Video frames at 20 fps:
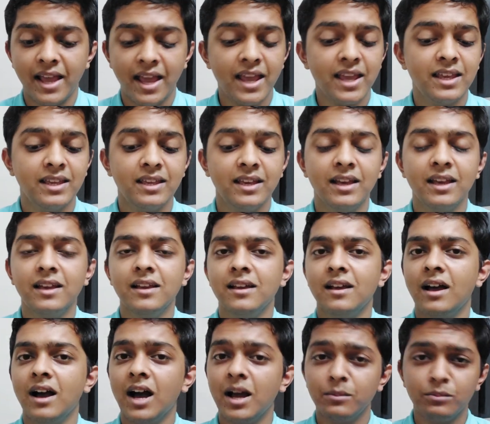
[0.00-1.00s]
hey,
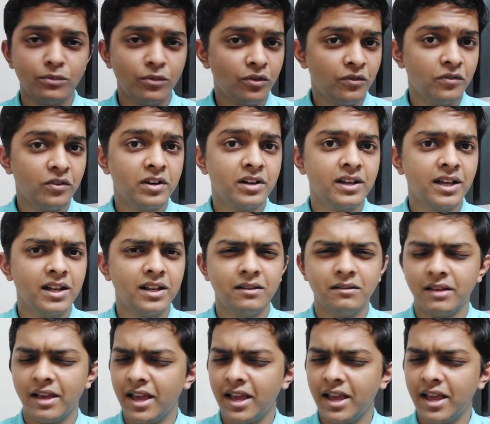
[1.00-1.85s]
I'm more fertile.